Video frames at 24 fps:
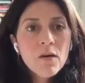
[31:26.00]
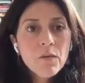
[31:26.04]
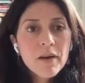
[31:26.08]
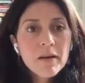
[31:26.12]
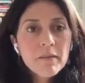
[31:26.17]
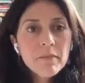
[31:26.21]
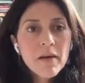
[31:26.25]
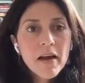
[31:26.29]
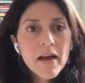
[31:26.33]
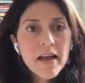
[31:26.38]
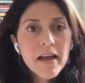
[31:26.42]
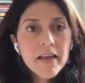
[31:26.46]

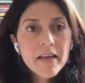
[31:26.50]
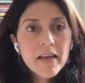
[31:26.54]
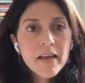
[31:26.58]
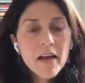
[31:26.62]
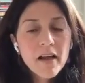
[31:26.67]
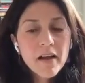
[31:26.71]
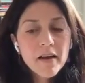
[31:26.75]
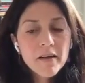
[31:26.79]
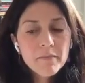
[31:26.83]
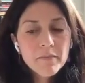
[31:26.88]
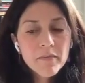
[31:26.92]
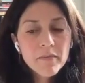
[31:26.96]
when
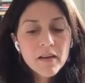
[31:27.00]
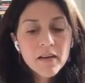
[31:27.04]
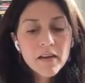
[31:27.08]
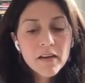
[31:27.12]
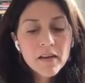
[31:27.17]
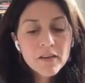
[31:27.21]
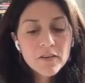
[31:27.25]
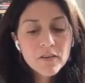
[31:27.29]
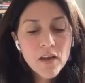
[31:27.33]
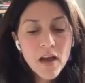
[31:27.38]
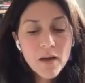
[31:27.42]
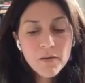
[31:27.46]
I
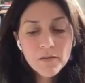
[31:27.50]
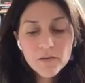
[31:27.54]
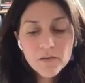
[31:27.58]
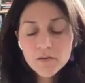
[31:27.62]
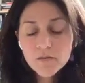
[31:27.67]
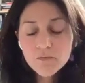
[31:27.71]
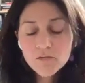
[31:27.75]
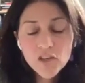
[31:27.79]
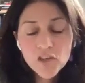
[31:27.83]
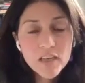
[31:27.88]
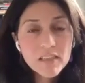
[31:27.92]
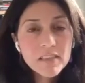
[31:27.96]

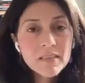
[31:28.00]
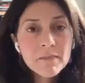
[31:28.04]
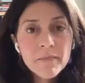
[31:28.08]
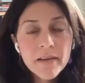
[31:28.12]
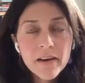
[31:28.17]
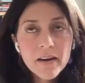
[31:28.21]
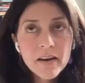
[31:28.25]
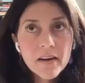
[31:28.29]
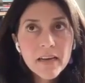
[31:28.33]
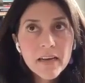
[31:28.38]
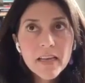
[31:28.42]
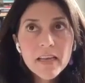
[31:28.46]
was just
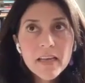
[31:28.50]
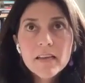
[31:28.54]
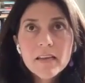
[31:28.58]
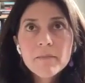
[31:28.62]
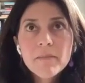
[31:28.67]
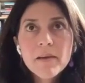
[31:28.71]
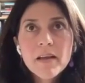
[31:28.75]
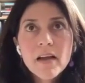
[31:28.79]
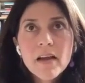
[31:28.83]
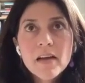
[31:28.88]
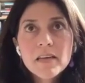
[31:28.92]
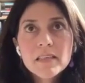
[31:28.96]
married
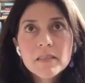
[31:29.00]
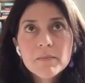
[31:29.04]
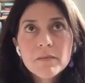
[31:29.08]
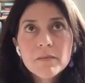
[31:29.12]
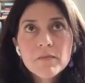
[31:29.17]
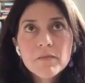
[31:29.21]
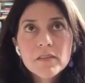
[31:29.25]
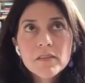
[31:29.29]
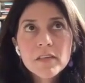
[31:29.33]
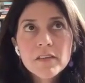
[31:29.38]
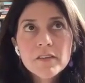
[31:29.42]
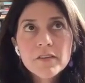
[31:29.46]
and my
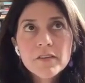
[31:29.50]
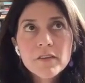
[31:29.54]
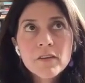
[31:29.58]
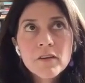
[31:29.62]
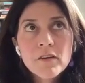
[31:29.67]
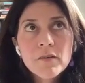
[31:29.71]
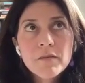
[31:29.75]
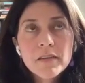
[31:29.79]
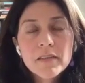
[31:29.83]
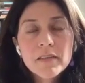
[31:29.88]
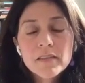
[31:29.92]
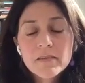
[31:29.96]
husband was
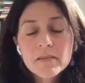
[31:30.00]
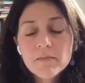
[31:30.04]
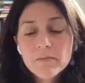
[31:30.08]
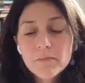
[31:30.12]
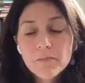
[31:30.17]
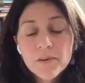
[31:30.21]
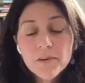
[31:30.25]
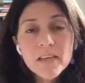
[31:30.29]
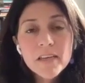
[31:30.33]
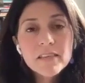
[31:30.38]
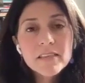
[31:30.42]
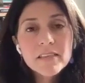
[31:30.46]
undergoing some
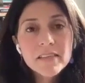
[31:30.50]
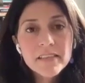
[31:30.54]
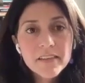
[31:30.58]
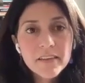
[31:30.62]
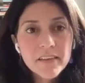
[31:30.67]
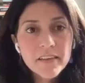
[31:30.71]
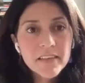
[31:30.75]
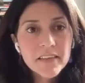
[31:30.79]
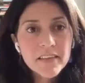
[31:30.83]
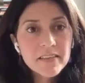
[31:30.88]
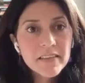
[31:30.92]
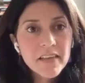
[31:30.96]
pretty
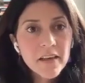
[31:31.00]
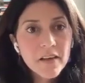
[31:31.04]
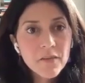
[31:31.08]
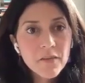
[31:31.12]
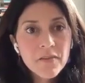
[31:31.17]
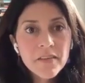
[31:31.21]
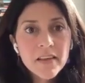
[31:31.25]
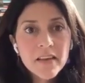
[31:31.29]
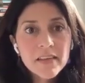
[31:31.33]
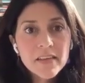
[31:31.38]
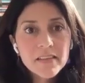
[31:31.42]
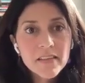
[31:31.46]
serious
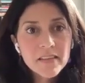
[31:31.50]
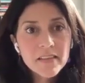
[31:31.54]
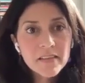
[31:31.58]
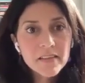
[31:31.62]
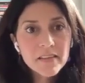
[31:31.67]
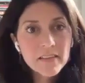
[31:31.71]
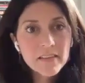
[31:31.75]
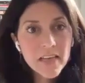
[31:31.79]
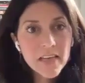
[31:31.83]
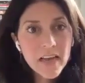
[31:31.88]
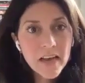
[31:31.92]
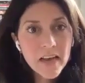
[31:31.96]
health things at
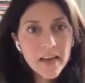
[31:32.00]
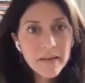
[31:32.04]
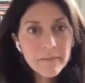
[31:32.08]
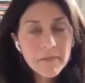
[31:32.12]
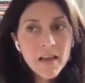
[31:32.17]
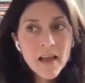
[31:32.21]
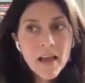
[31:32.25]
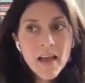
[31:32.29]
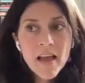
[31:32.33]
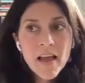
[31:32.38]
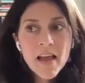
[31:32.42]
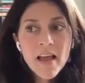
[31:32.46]
the time.
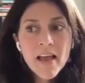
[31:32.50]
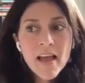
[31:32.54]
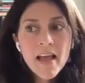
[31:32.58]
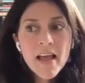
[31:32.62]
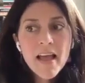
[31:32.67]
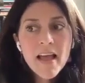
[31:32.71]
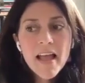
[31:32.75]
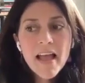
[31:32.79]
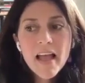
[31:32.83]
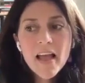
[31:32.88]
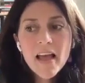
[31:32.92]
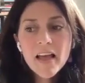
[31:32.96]

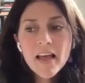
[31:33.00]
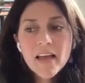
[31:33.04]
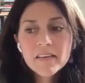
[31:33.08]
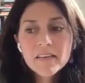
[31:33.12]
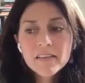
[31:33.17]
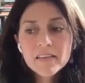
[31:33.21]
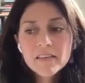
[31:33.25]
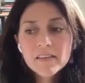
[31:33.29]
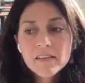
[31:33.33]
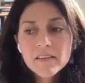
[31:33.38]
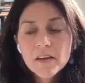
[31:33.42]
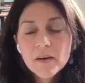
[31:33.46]

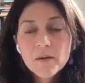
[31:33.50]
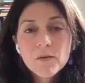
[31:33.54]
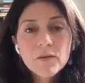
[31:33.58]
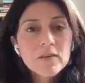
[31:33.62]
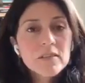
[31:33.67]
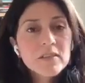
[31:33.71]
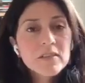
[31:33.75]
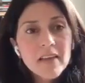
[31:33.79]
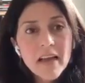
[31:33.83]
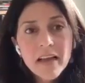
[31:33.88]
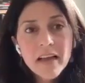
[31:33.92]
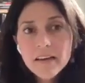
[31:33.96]
And there
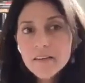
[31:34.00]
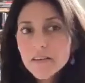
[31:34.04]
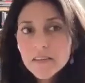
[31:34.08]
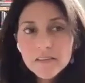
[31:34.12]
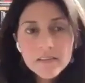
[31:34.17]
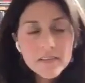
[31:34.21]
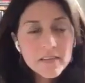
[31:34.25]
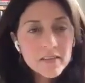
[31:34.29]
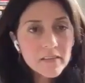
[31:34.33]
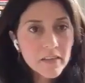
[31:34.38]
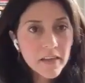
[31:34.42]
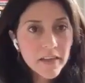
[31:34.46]
were
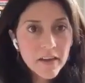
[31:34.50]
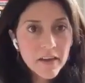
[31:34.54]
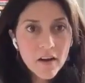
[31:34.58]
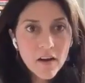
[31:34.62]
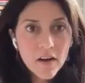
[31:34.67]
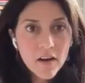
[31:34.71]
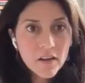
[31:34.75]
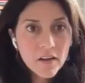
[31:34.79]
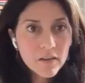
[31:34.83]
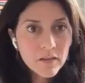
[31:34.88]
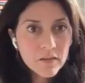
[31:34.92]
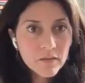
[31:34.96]
sirens like
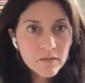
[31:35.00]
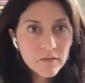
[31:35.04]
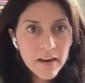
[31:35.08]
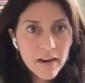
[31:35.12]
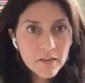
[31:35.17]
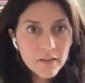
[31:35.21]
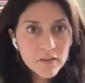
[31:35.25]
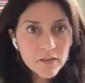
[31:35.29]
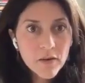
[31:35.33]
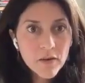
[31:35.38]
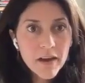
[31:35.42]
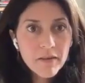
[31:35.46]
all
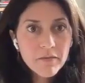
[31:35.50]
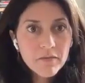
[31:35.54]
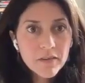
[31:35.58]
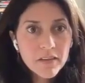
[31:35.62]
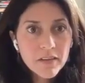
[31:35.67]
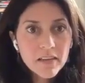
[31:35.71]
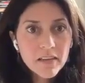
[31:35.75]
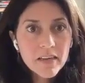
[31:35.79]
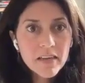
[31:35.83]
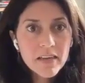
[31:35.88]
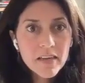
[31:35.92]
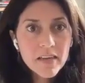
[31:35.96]
around. So I
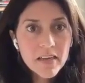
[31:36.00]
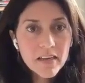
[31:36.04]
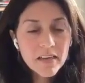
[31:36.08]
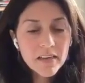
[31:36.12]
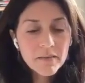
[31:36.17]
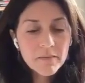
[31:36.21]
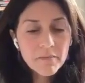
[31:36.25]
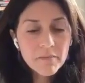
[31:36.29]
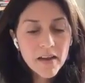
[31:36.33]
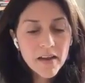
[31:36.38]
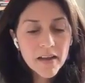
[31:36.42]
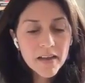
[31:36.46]
really
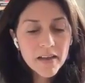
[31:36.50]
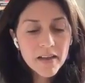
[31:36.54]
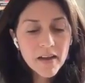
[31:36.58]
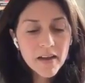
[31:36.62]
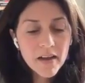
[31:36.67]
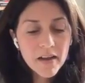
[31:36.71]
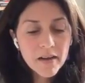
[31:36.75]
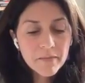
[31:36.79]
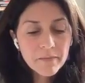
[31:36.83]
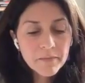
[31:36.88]
needed my,